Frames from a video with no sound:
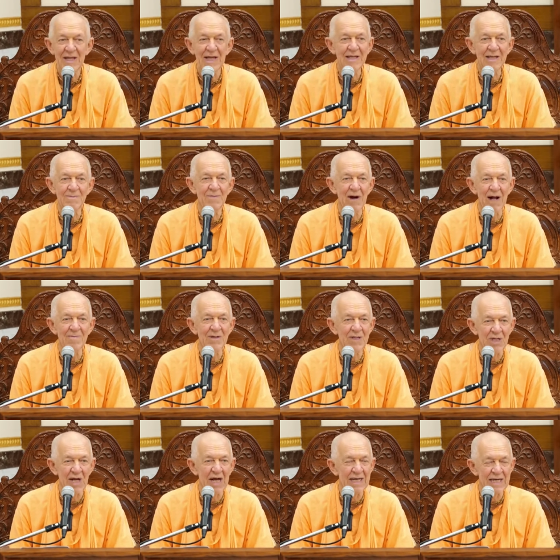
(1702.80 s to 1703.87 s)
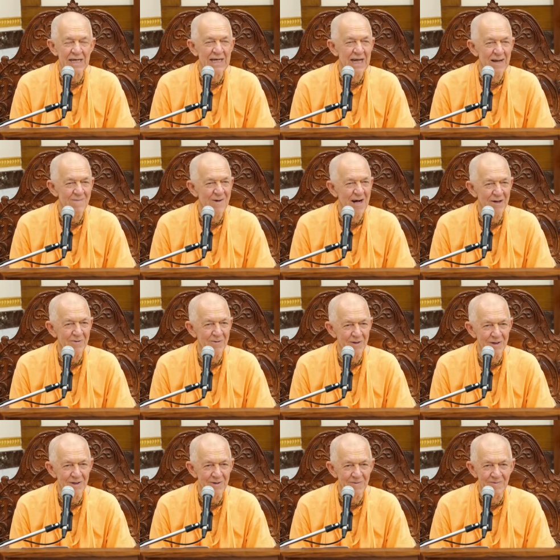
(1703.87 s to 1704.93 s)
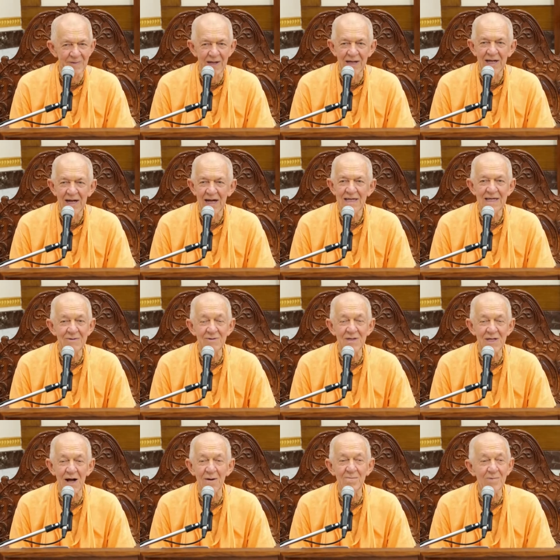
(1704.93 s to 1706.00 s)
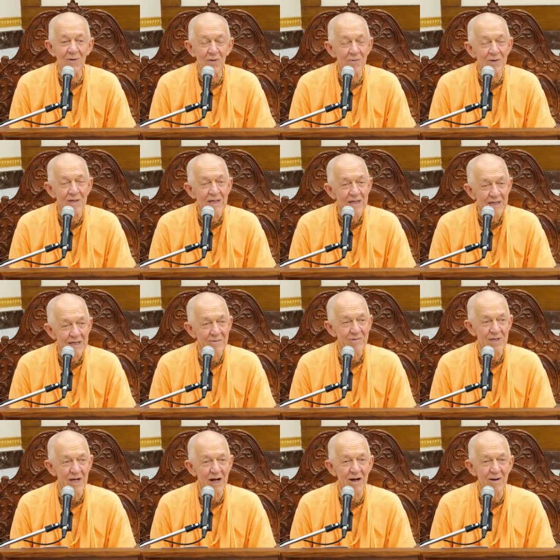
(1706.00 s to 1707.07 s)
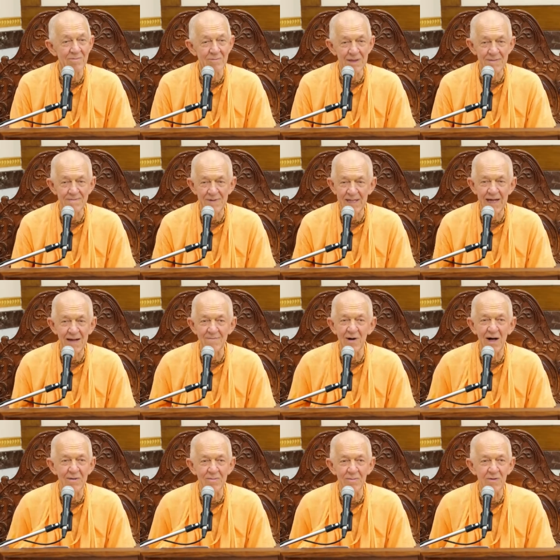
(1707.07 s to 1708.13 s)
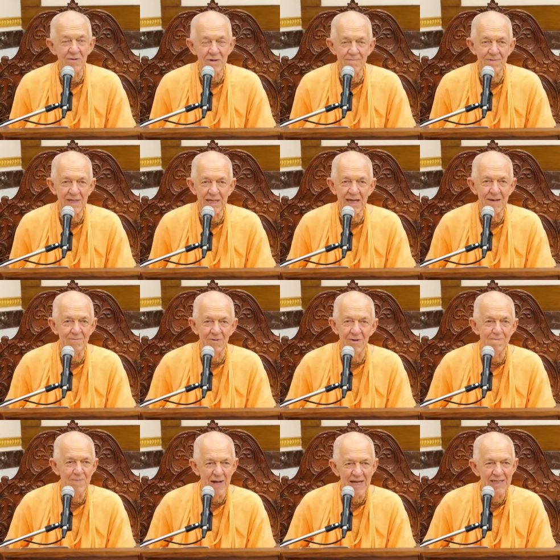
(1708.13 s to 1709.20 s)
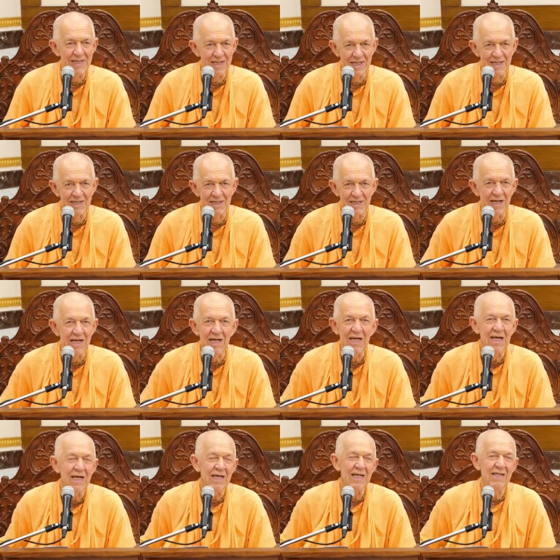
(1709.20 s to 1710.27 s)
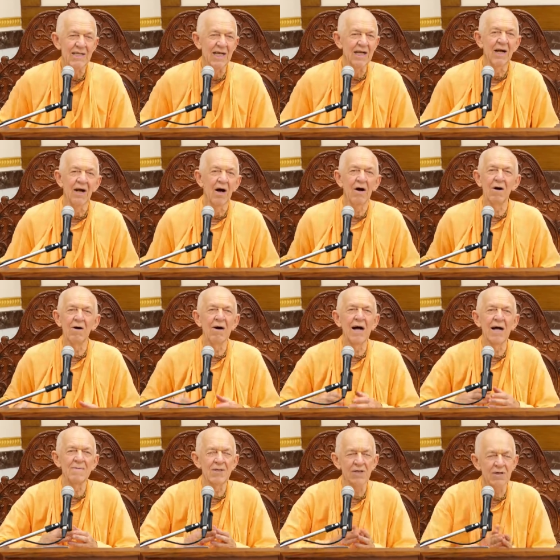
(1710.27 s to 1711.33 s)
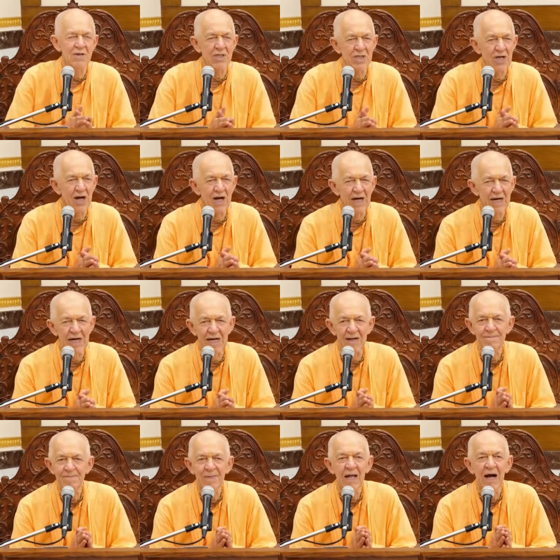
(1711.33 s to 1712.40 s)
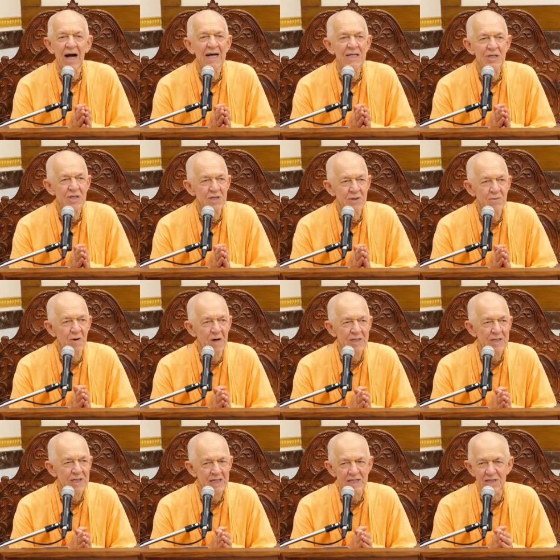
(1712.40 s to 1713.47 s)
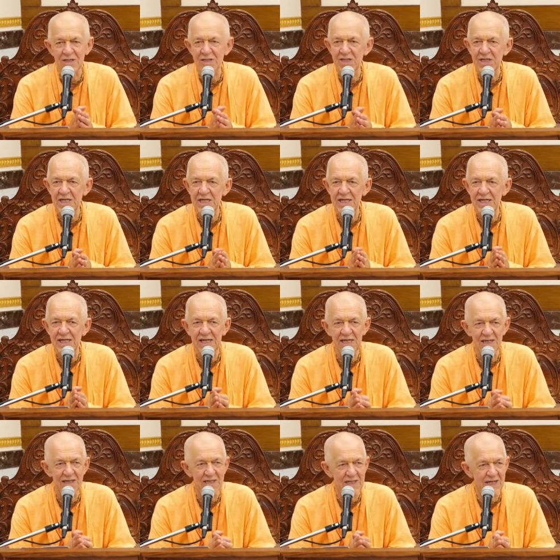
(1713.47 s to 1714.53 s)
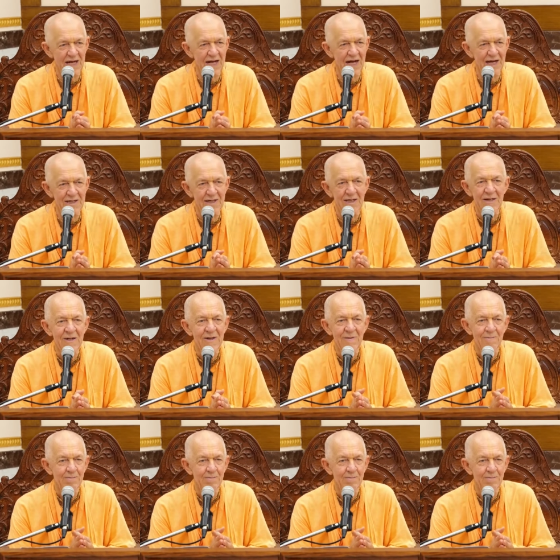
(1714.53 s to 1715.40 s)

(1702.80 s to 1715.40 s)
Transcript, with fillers: And then the brahmachari came out and he was humble. He was a hum he became humble, he became repentant. He said, Oh, I'm so sorry. I just wanted to see the kirtan.